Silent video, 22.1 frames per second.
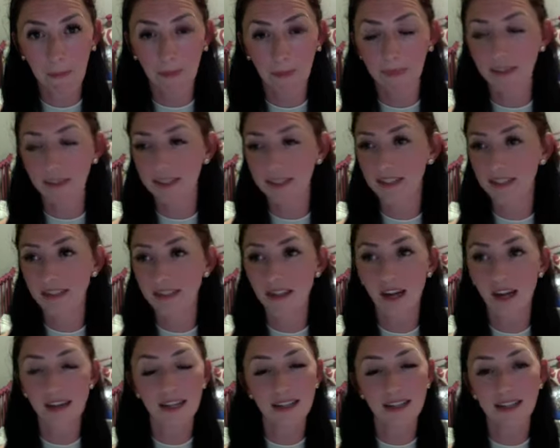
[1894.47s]
This is
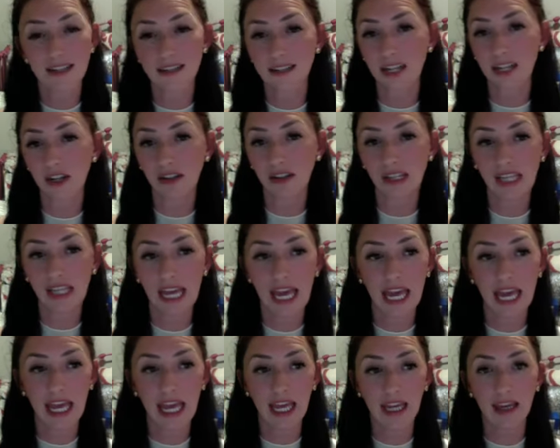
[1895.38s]
not
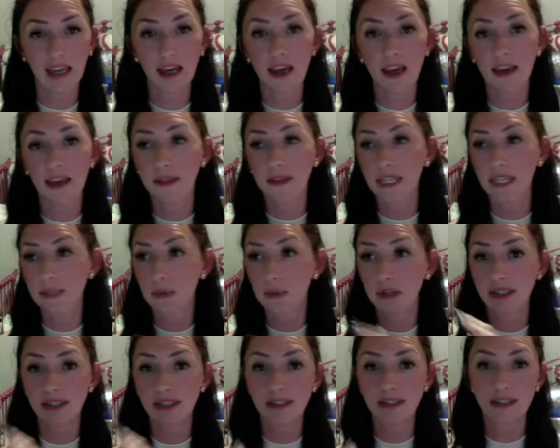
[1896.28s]
necessarily this
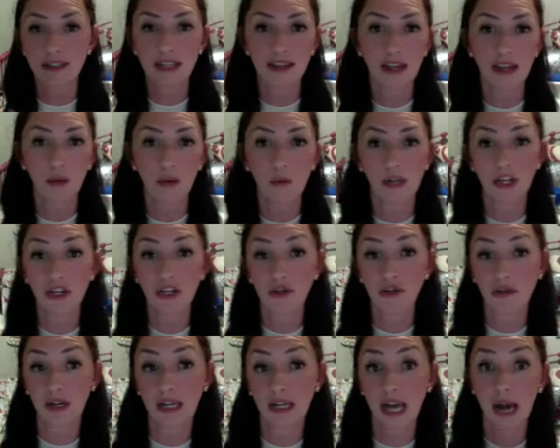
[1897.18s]
person said they want to
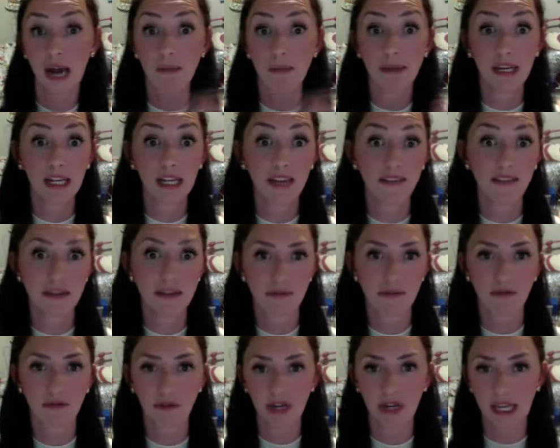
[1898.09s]
join, I'm going to give them
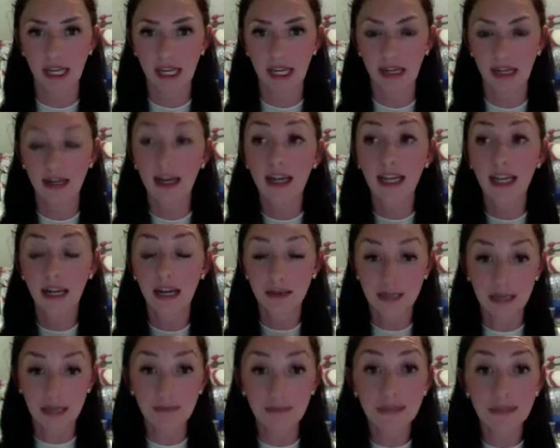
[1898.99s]
a free kit. Now,
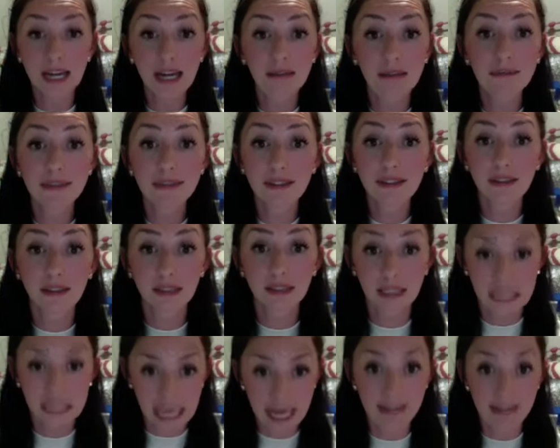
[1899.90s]
sometimes,
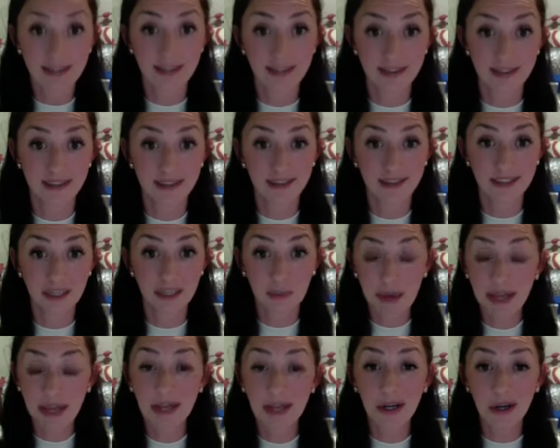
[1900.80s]
yes,
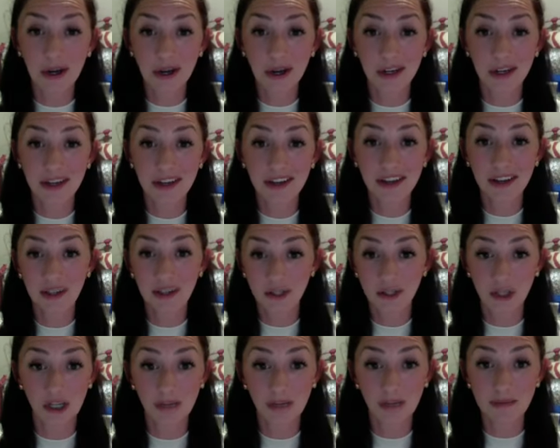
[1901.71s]
depending on the
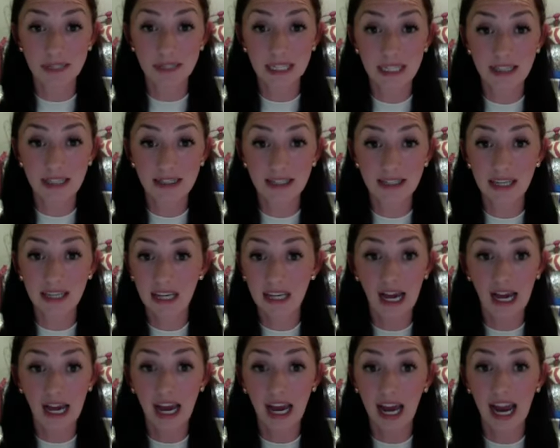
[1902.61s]
circumstance,
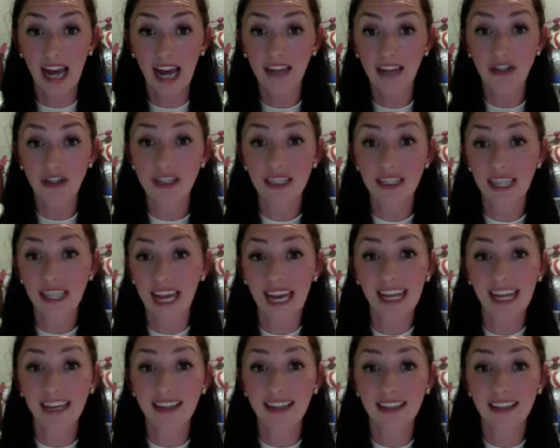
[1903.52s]
I just
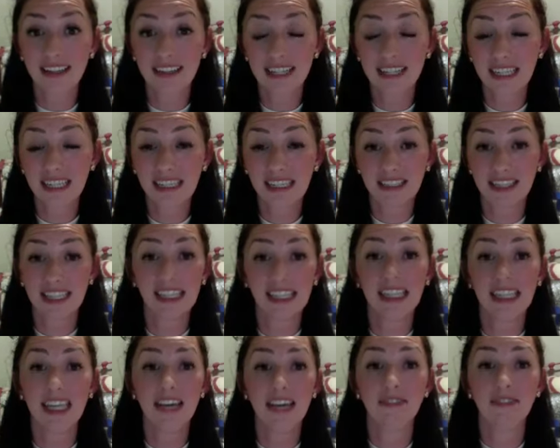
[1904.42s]
like to
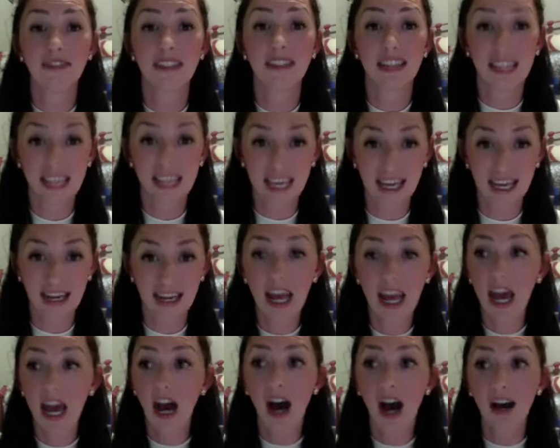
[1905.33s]
gift the kit.
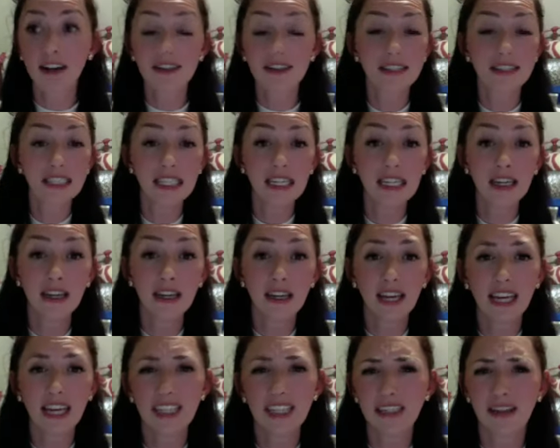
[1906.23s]
Honestly,
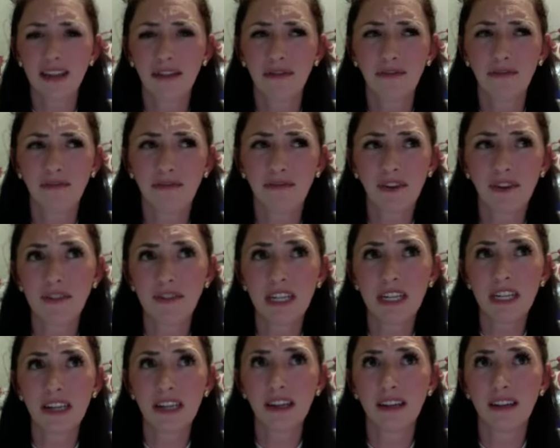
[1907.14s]
it's
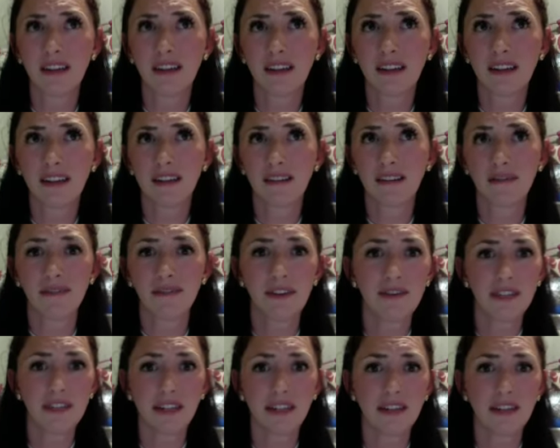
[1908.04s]

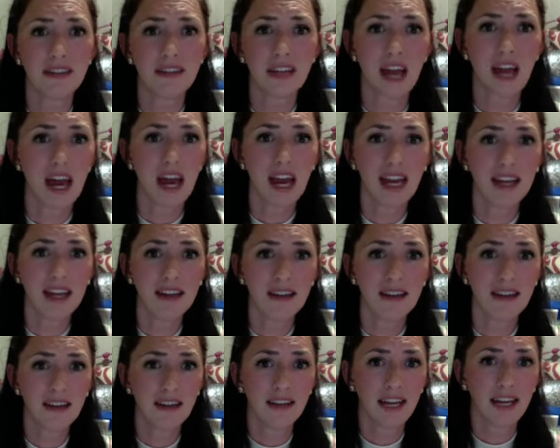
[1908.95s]
$59
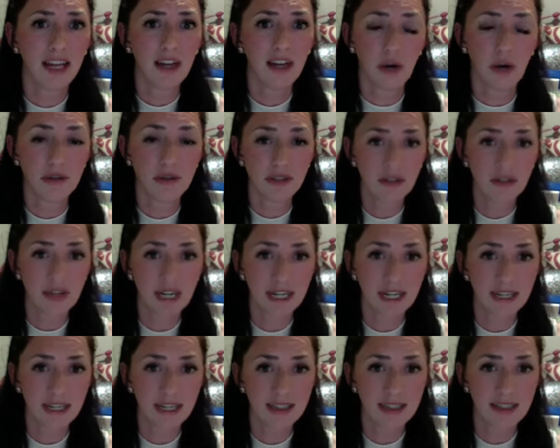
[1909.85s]
in host
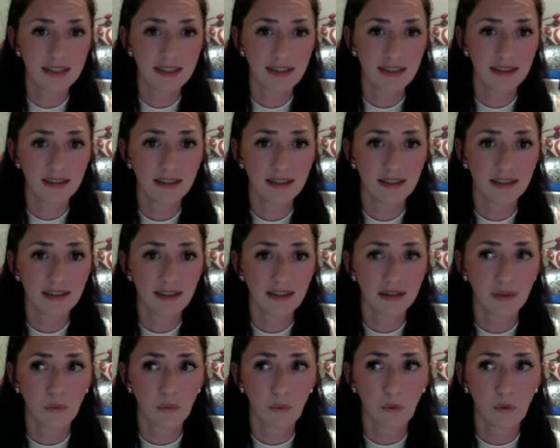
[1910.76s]
credits.
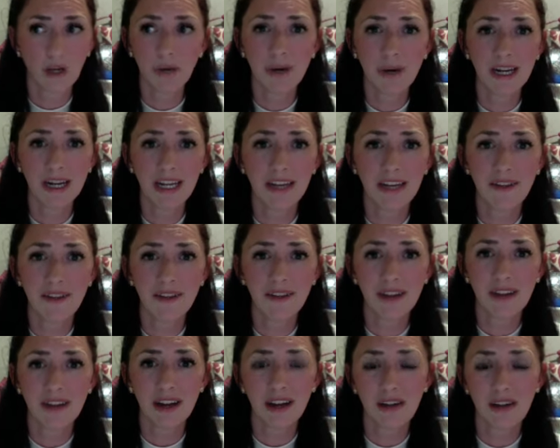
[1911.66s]
What do I need
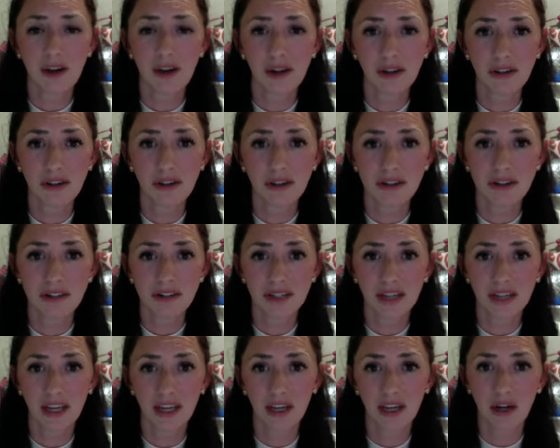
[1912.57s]
$59
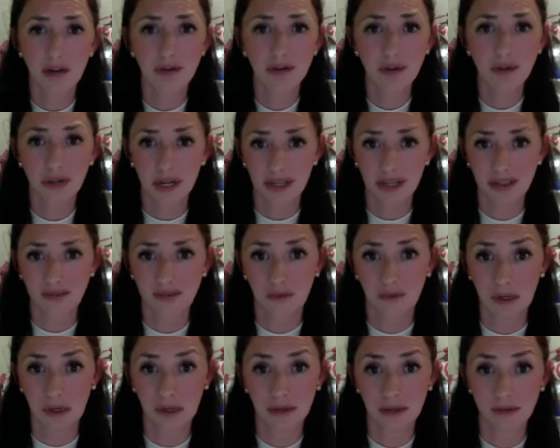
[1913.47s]
in host credits for?